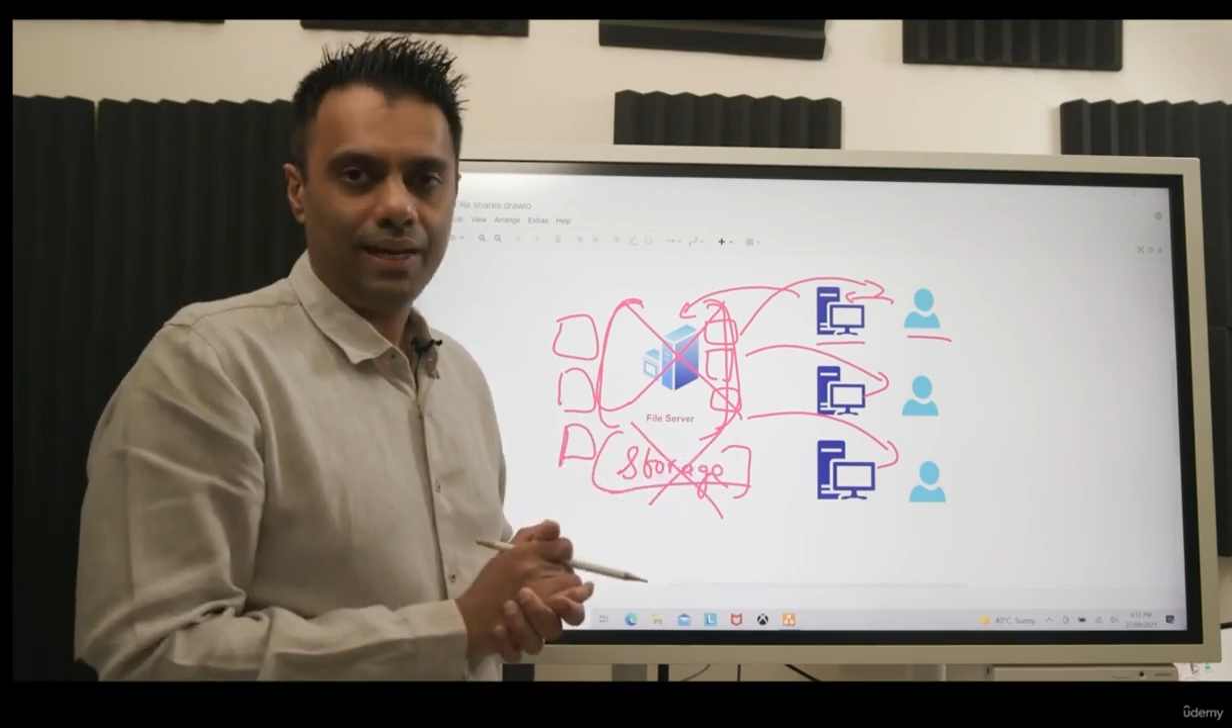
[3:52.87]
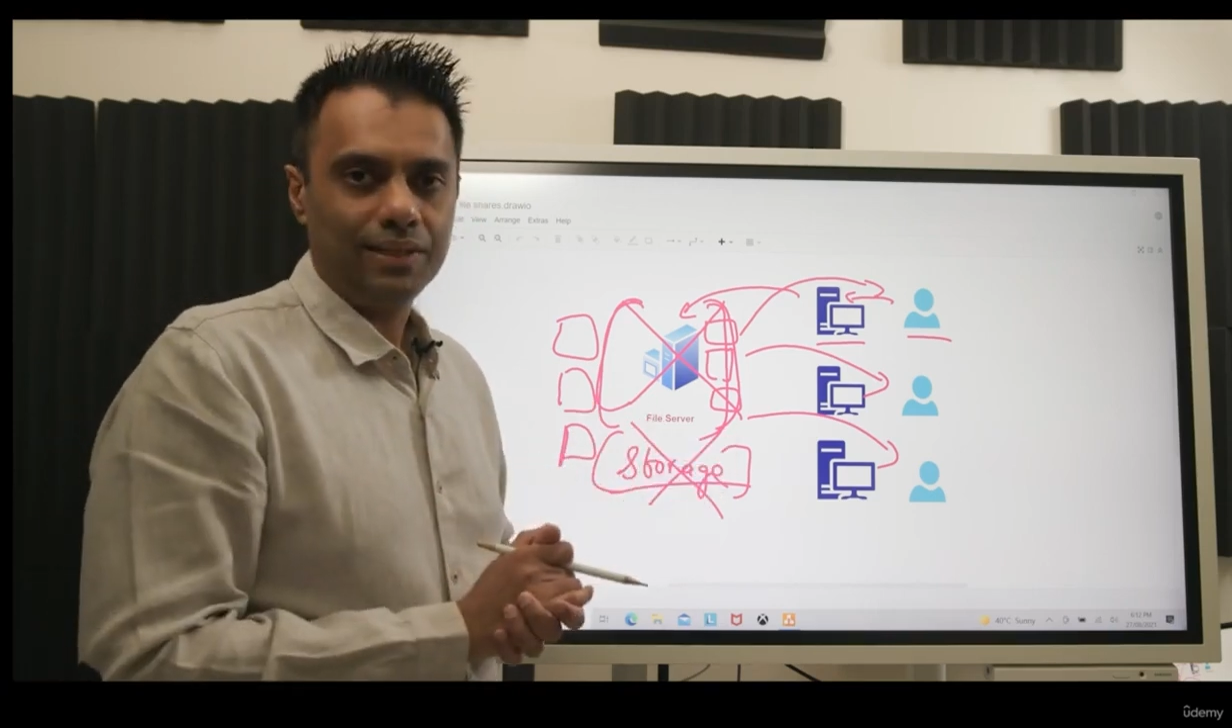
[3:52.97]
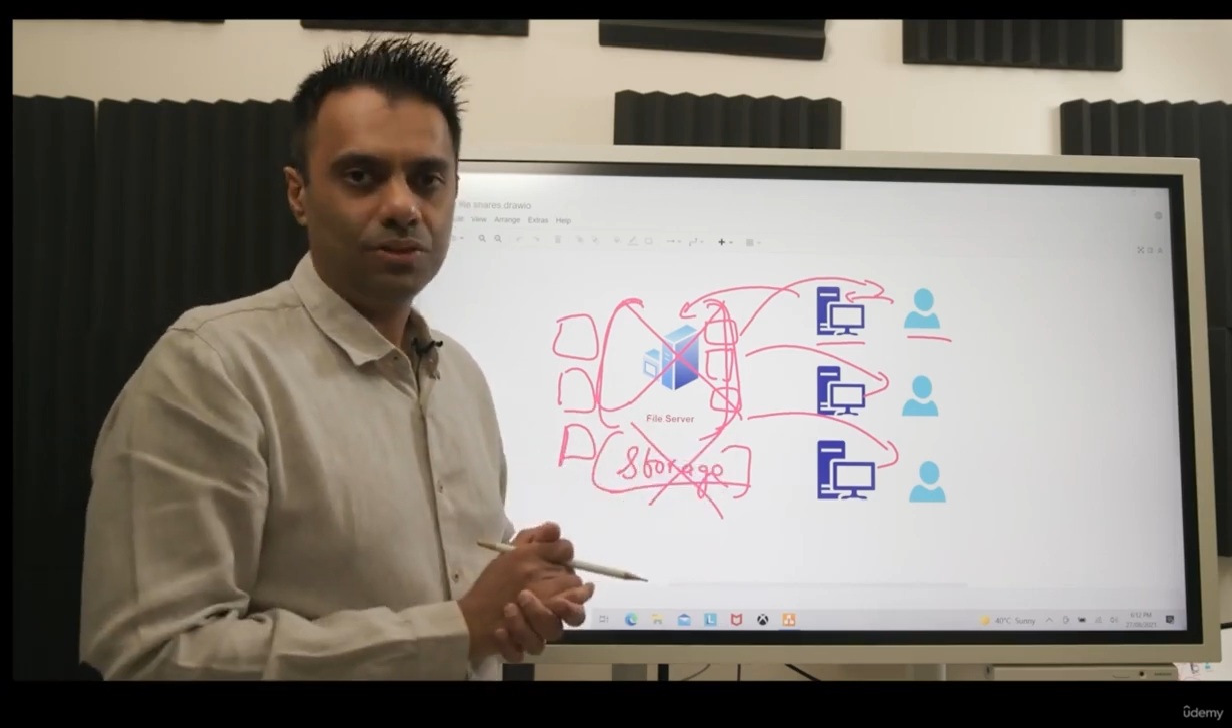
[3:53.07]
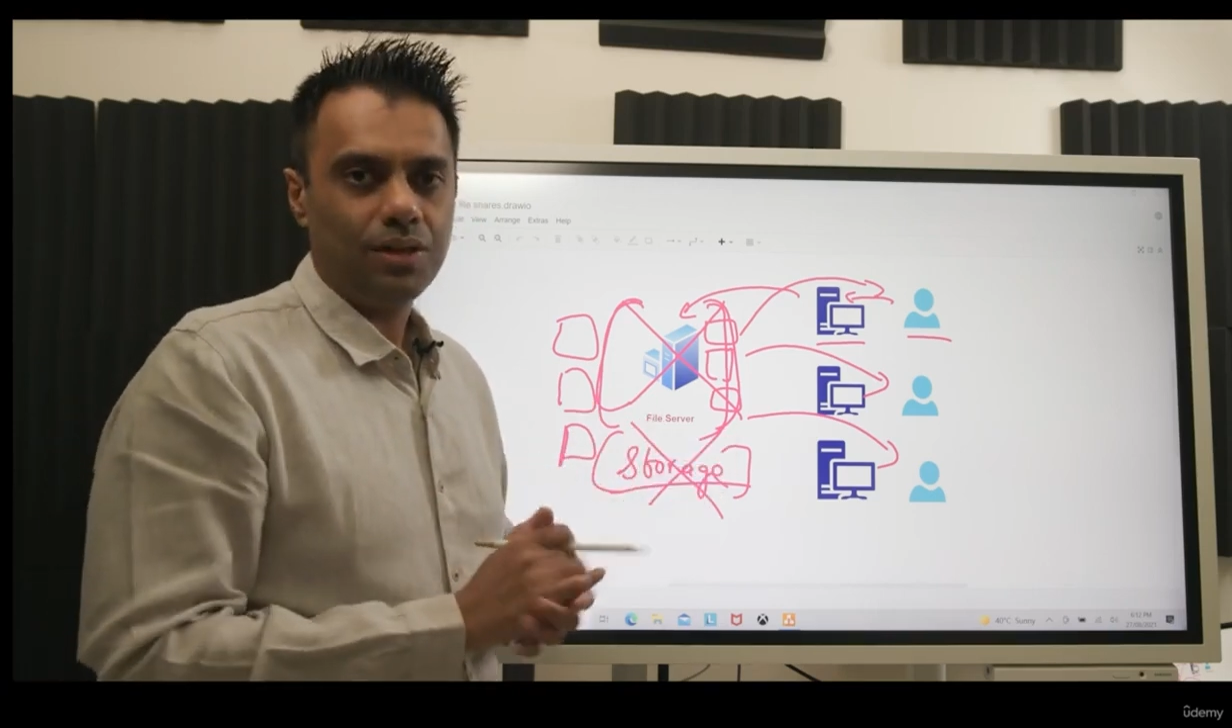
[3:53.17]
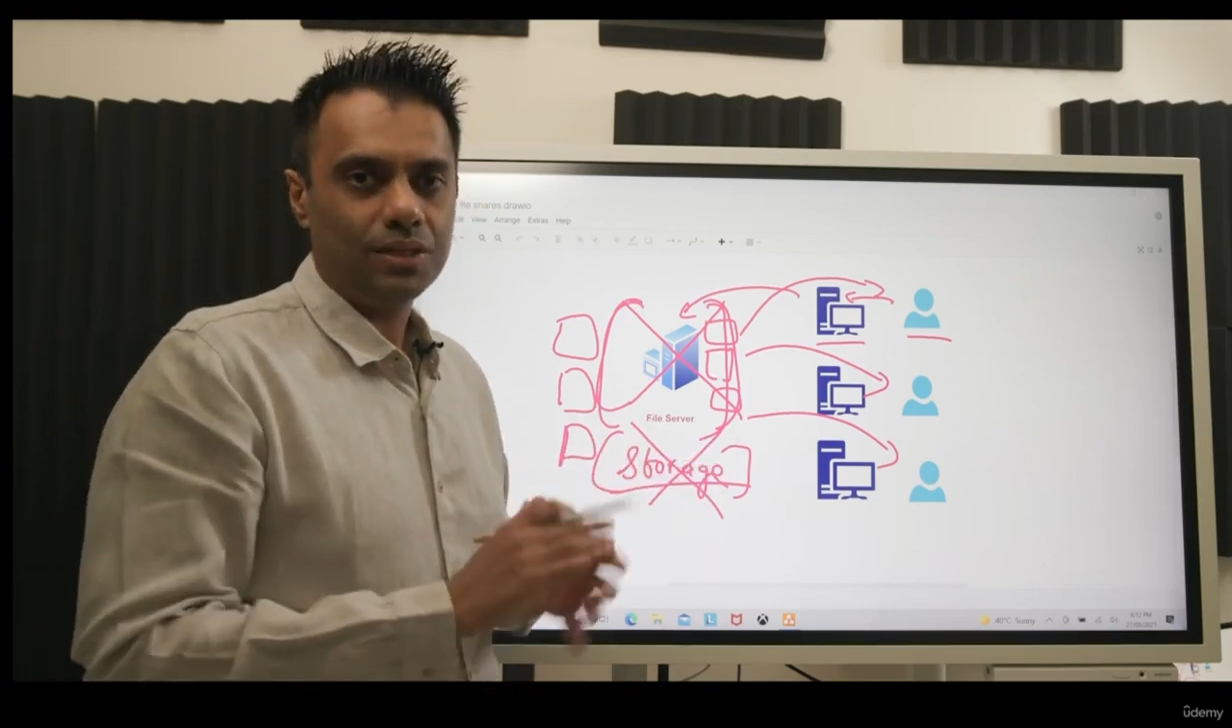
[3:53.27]
an
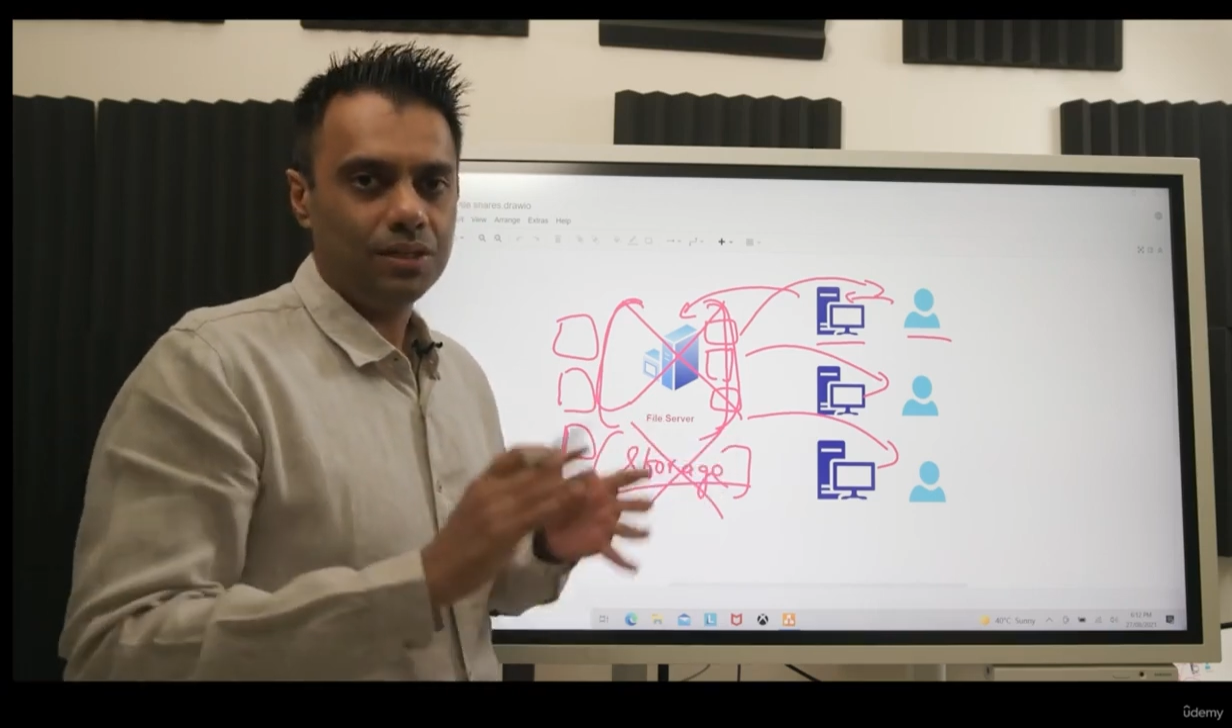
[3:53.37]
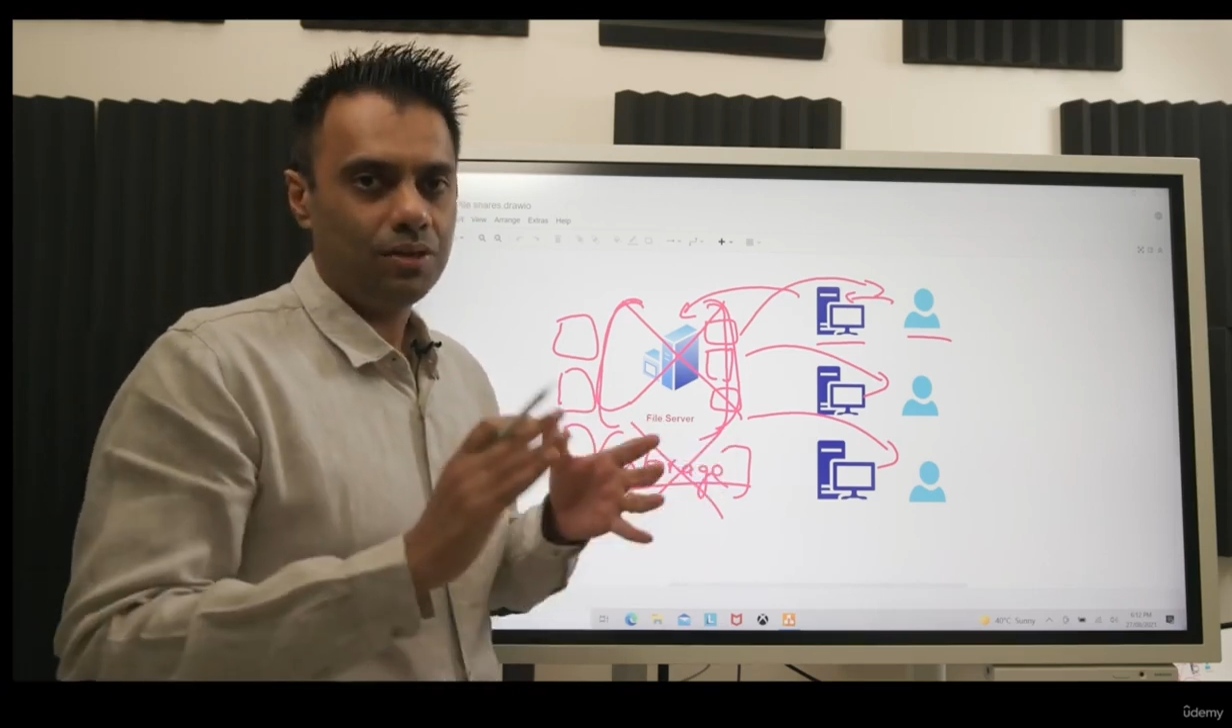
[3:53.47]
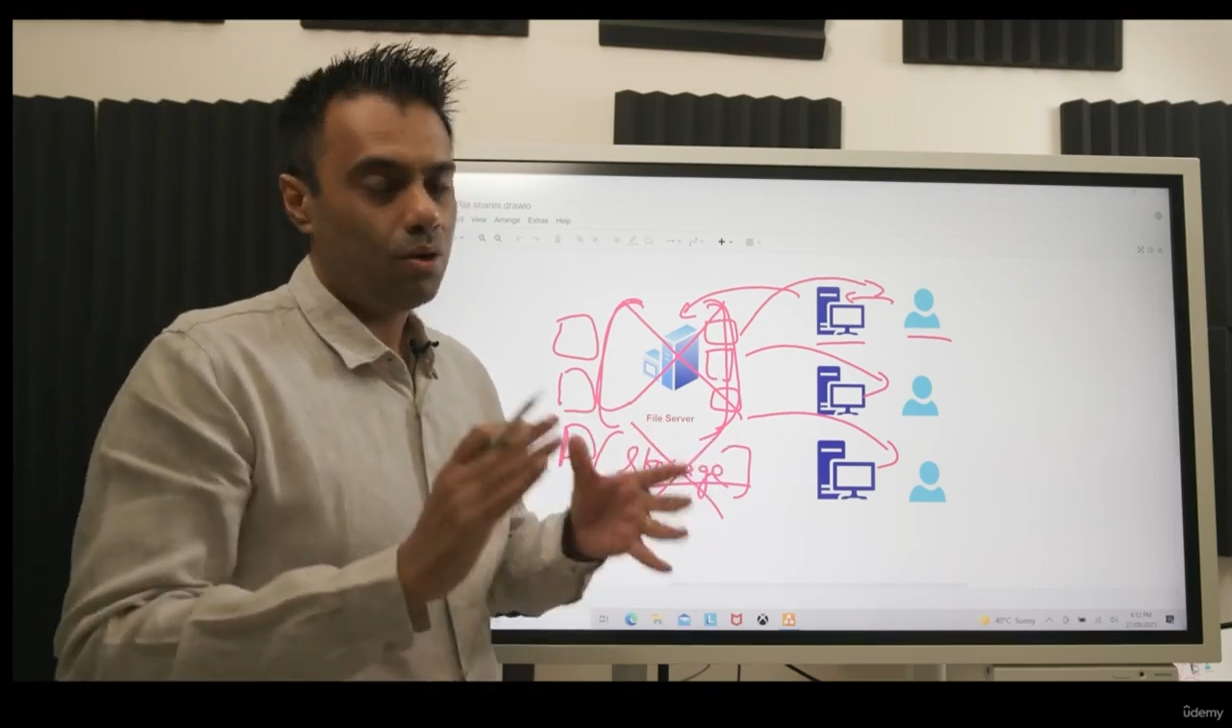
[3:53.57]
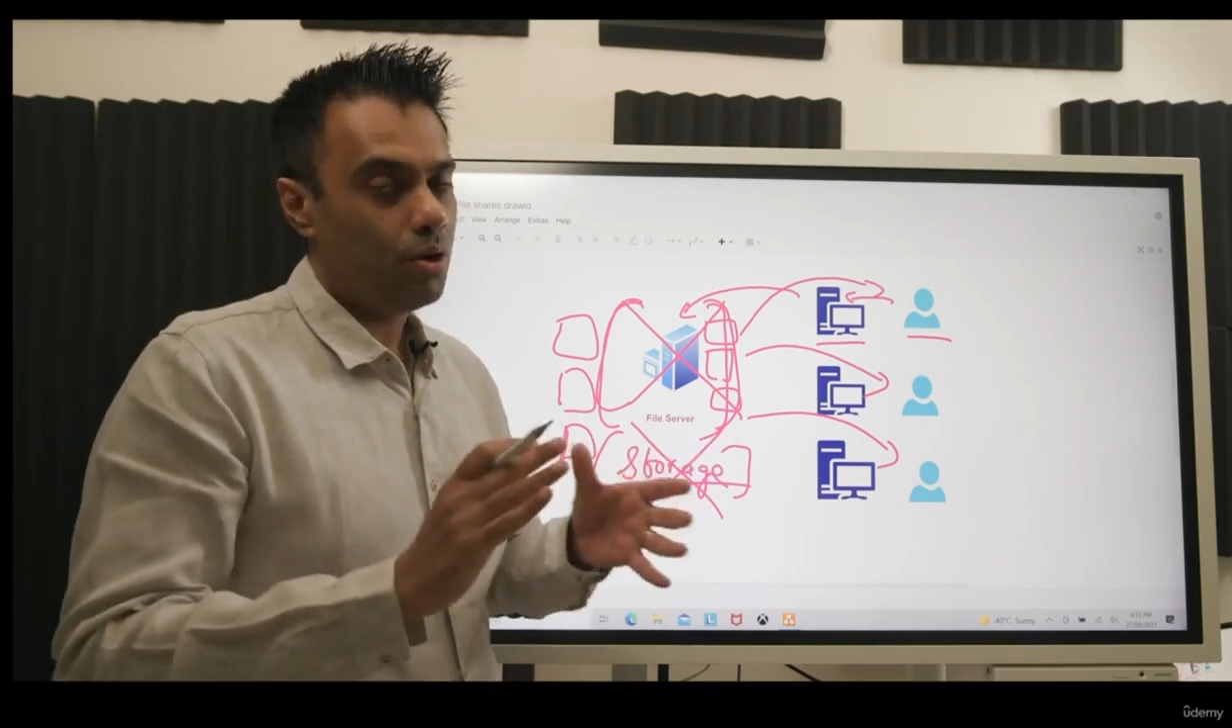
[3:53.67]
introduction